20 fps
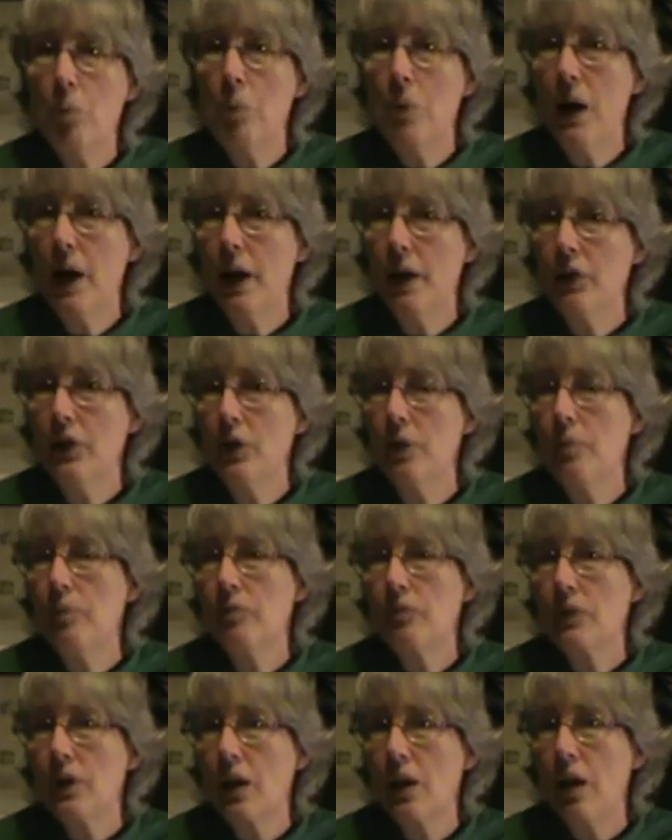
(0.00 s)
But
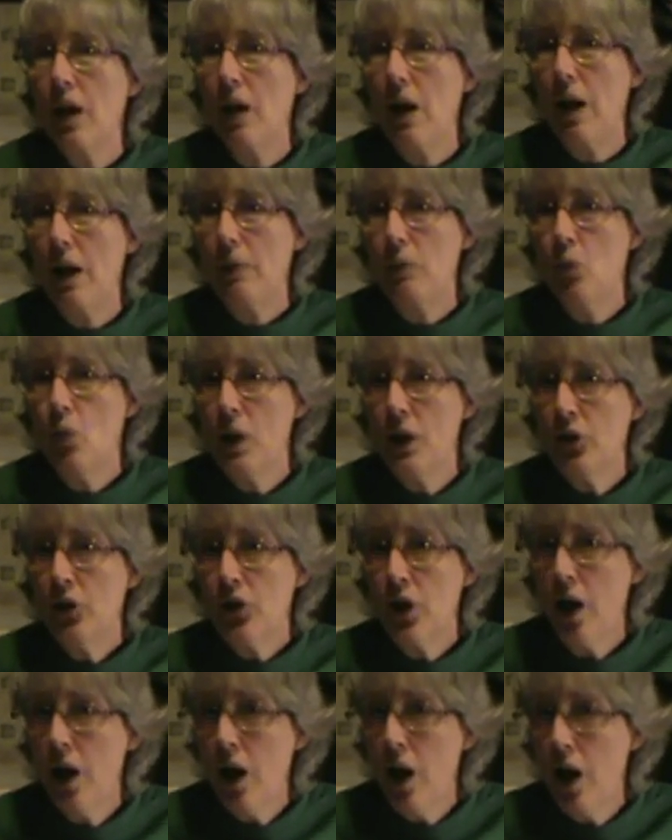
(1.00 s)
with
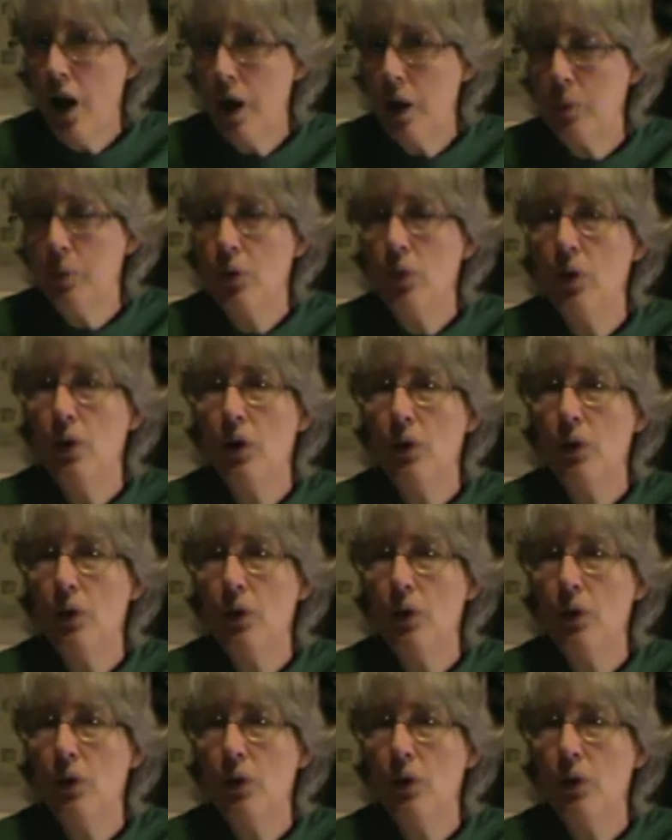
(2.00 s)
time,